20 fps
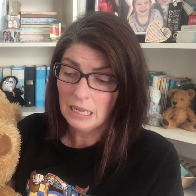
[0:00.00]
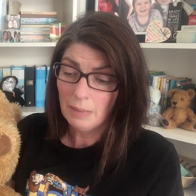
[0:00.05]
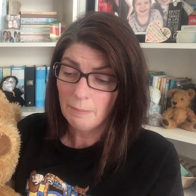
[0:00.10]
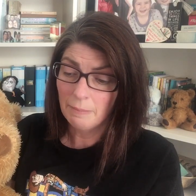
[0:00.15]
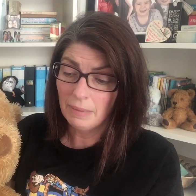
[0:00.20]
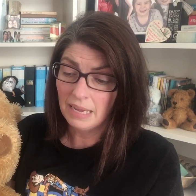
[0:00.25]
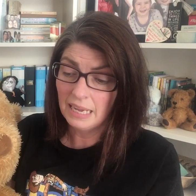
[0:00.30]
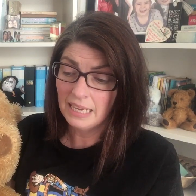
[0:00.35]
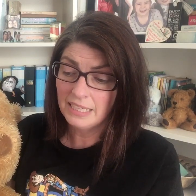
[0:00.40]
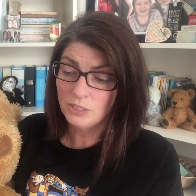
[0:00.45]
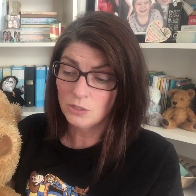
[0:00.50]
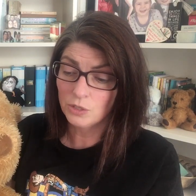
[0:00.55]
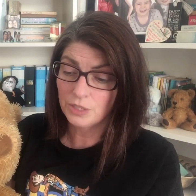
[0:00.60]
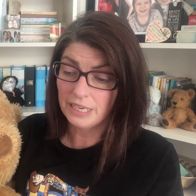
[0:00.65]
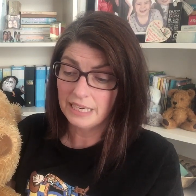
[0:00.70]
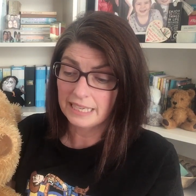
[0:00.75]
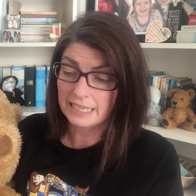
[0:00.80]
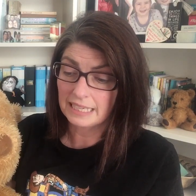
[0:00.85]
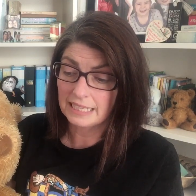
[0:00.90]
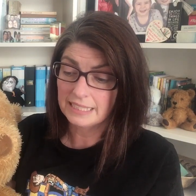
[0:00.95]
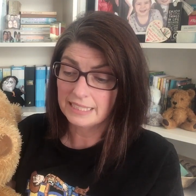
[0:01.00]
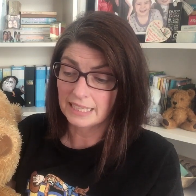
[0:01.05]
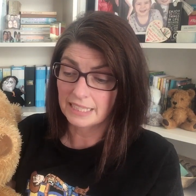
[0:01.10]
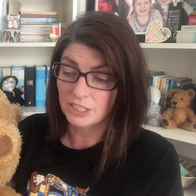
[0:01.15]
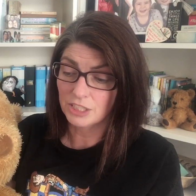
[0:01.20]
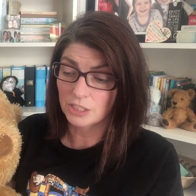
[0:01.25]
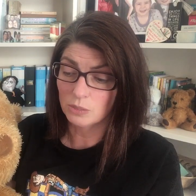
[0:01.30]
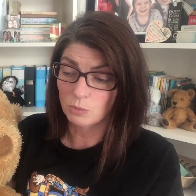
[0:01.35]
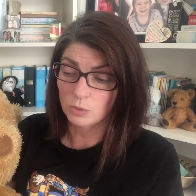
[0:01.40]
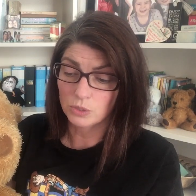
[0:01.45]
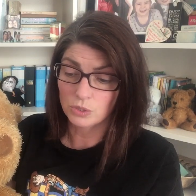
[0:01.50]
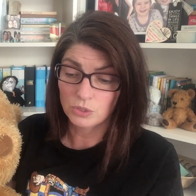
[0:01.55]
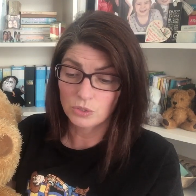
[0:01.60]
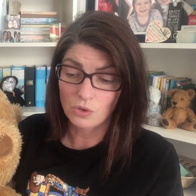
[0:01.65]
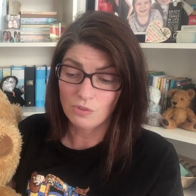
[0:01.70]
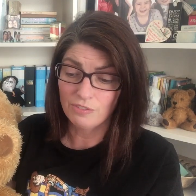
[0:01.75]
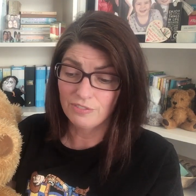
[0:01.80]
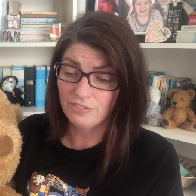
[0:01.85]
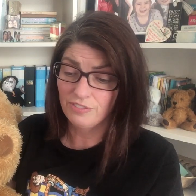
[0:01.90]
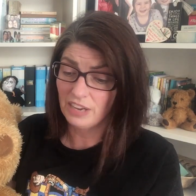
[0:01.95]
My naughty little sister was
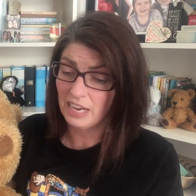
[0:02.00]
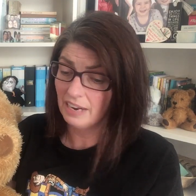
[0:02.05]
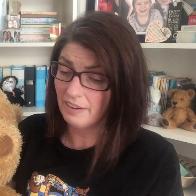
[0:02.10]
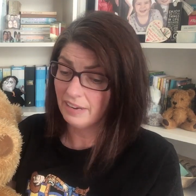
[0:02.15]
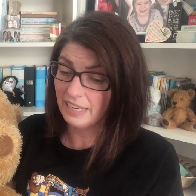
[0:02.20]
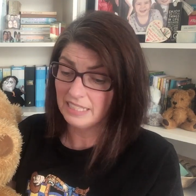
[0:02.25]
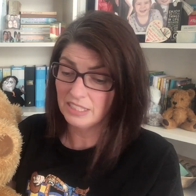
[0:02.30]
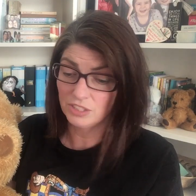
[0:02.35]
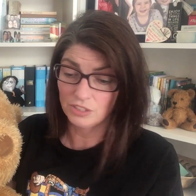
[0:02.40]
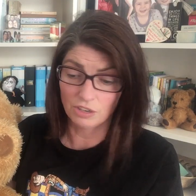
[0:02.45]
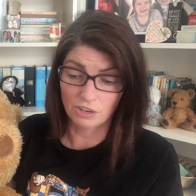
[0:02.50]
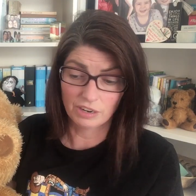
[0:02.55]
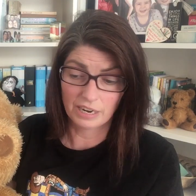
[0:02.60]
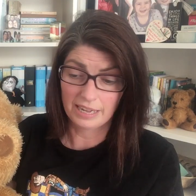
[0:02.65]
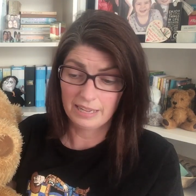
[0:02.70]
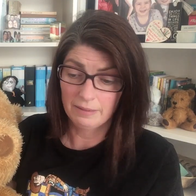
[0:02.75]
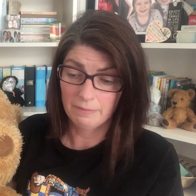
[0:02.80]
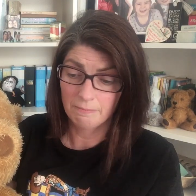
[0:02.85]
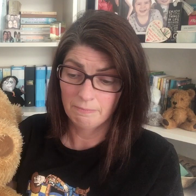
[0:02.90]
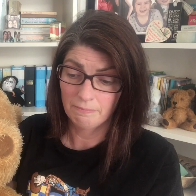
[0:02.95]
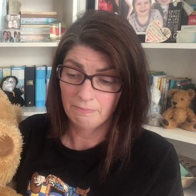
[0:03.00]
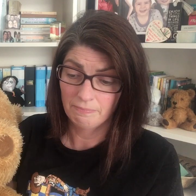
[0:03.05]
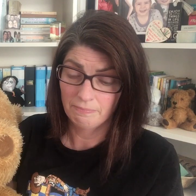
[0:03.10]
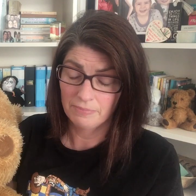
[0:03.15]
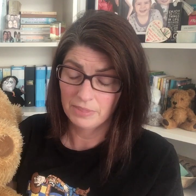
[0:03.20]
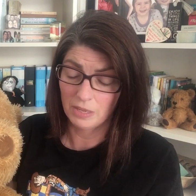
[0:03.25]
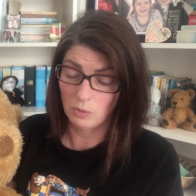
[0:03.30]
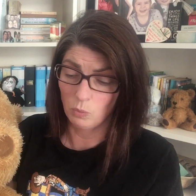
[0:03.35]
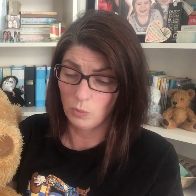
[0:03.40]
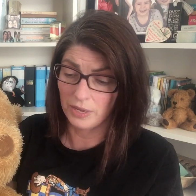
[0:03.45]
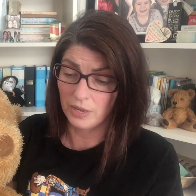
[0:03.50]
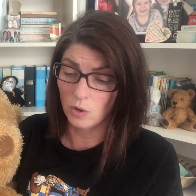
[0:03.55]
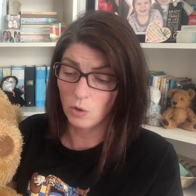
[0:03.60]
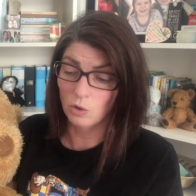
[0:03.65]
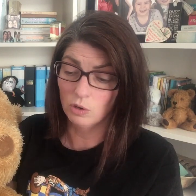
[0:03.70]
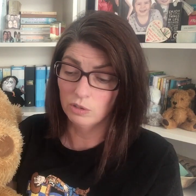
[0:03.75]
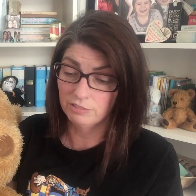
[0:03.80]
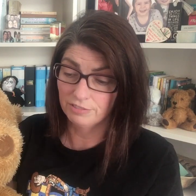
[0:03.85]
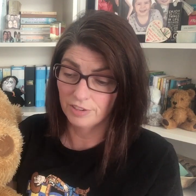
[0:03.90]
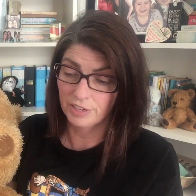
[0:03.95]
so very sorry that we
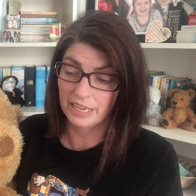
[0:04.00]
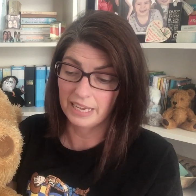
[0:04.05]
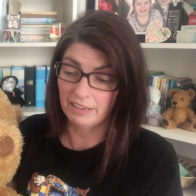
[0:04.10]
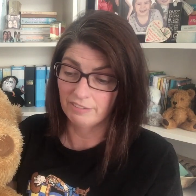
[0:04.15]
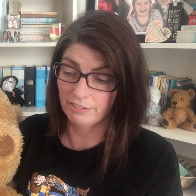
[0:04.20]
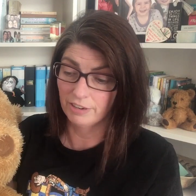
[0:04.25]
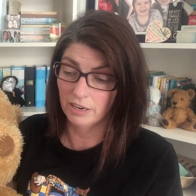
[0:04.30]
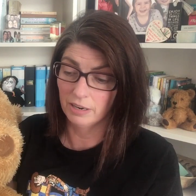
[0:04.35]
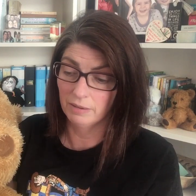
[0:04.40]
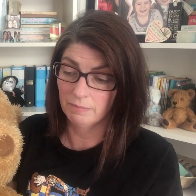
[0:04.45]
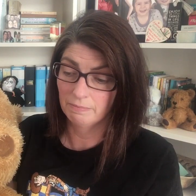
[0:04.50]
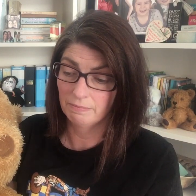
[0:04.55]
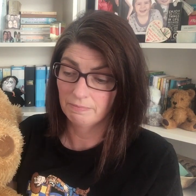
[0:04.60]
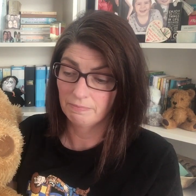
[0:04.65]
all forgave her.